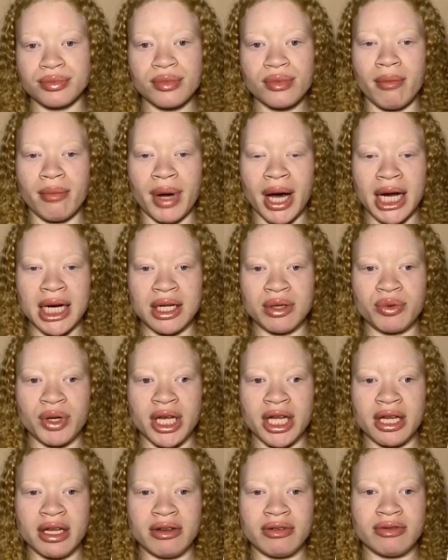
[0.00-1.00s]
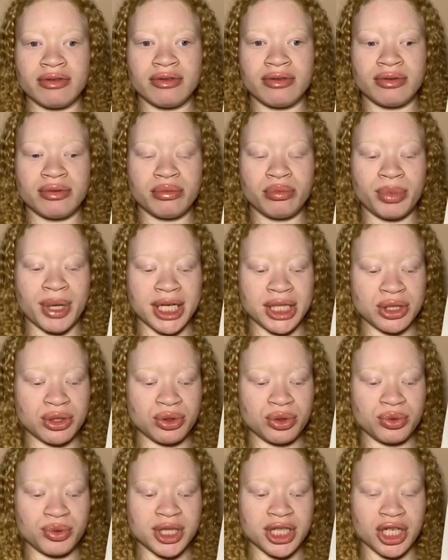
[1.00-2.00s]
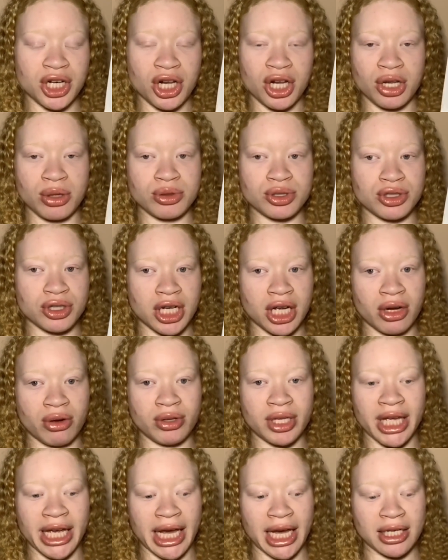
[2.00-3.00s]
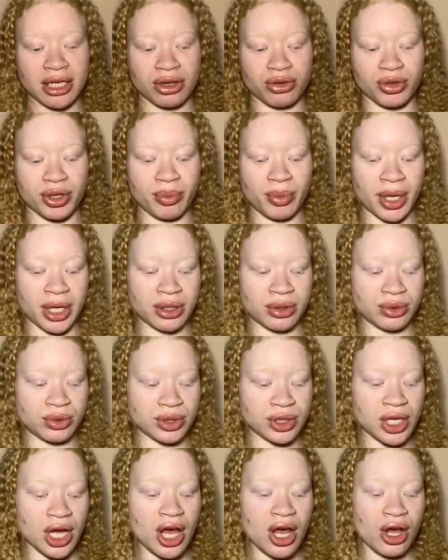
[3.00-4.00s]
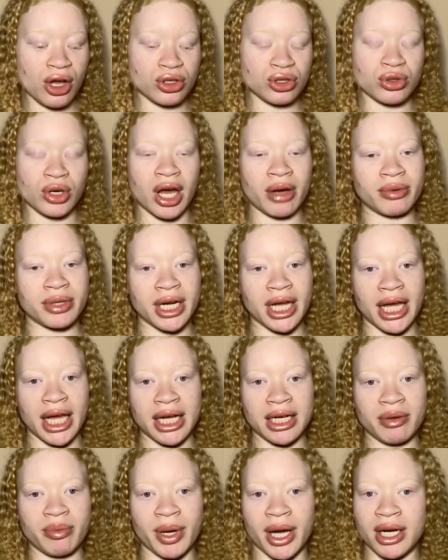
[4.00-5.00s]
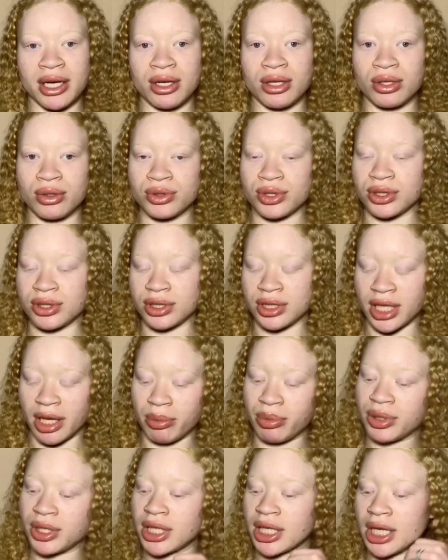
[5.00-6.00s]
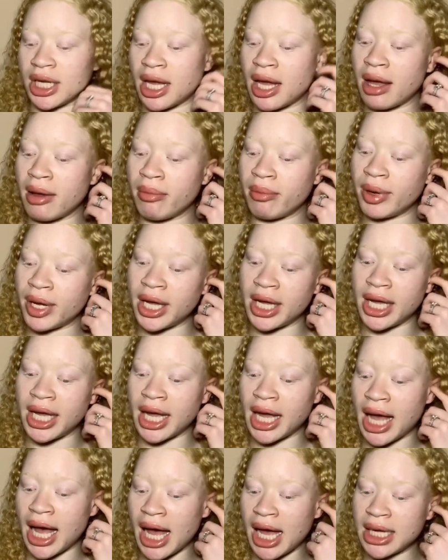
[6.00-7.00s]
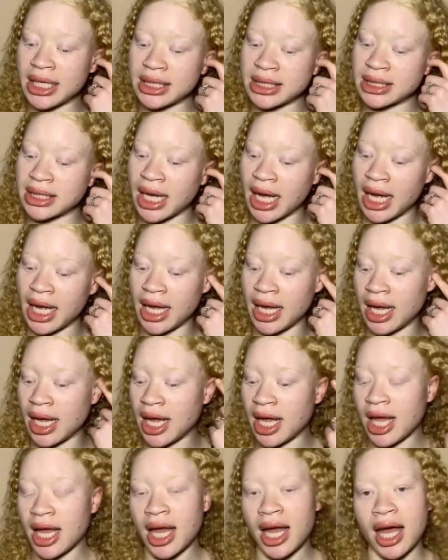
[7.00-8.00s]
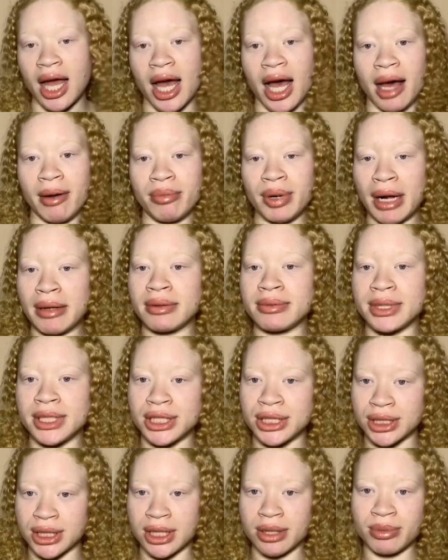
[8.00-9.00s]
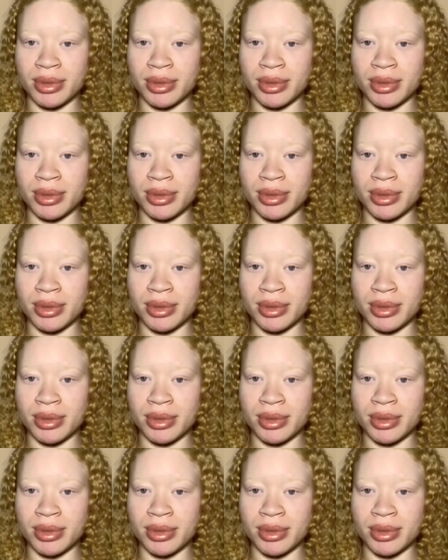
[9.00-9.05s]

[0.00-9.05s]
body wave bundle with the closure. They only had the 3 bundles, so I would have had to buy the closure separately. But in hindsight, I probably should have